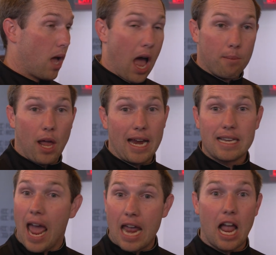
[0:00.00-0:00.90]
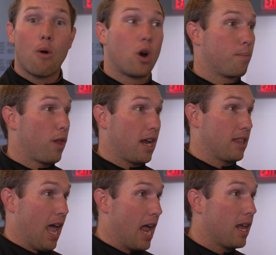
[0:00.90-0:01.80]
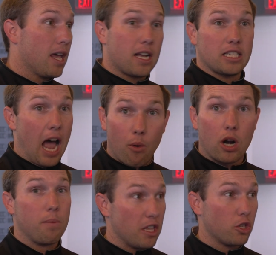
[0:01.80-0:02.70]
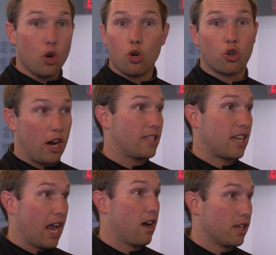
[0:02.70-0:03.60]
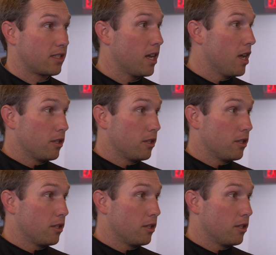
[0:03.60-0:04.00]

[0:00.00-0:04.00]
I'm like, dang, I want to play in that because I want to be the dude who creates chaos.